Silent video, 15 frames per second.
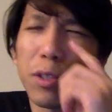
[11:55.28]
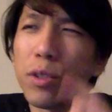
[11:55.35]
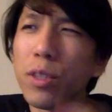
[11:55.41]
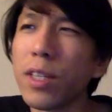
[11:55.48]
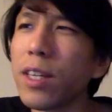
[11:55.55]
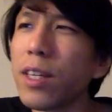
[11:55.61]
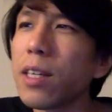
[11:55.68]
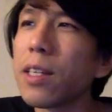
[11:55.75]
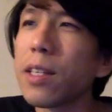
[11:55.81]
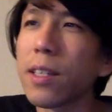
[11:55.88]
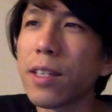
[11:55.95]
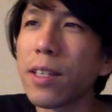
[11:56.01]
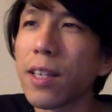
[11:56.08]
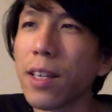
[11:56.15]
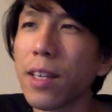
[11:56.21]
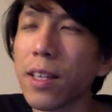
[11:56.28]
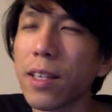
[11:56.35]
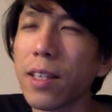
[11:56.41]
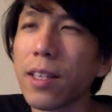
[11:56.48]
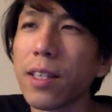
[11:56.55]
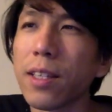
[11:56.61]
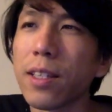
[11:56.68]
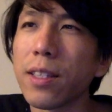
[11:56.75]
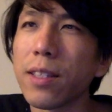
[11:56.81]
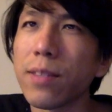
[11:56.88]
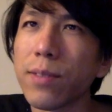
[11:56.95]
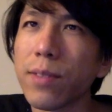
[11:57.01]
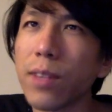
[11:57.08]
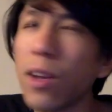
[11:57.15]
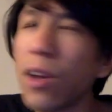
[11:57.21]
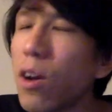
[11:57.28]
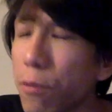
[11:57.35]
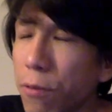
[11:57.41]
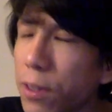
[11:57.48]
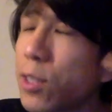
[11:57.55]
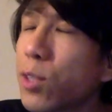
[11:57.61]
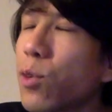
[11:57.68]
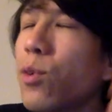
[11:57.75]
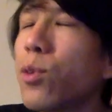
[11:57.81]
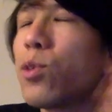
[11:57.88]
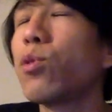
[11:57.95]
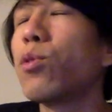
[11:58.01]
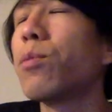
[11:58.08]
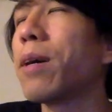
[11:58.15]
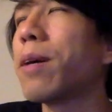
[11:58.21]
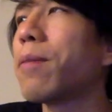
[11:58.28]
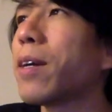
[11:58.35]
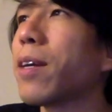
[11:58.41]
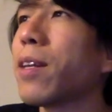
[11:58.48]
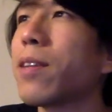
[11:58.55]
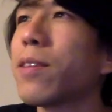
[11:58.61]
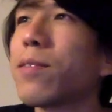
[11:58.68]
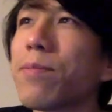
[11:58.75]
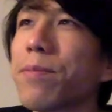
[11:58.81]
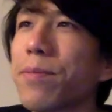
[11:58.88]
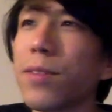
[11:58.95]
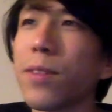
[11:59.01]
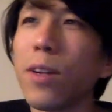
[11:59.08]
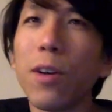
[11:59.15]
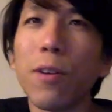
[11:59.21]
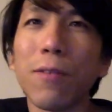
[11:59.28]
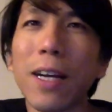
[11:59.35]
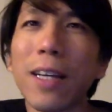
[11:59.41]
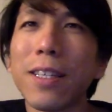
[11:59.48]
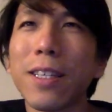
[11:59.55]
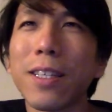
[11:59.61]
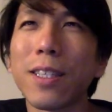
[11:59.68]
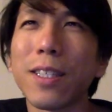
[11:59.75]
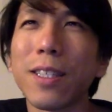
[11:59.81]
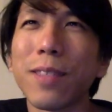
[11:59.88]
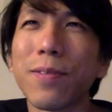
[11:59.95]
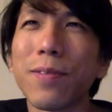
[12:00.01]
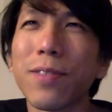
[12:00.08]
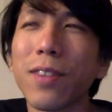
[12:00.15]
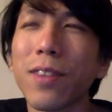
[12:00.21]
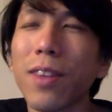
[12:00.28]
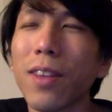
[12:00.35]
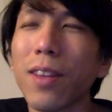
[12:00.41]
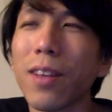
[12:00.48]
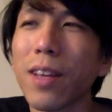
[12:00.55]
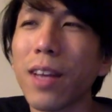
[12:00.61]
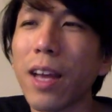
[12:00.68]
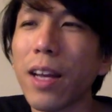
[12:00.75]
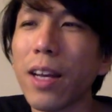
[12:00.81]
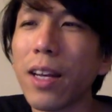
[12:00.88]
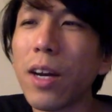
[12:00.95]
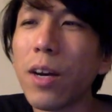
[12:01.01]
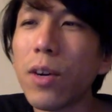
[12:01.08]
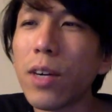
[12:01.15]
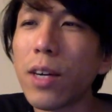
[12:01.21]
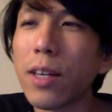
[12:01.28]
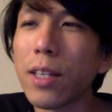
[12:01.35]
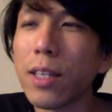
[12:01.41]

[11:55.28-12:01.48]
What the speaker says: journey, a lot of things go through my mind, a lot of ideas, and now I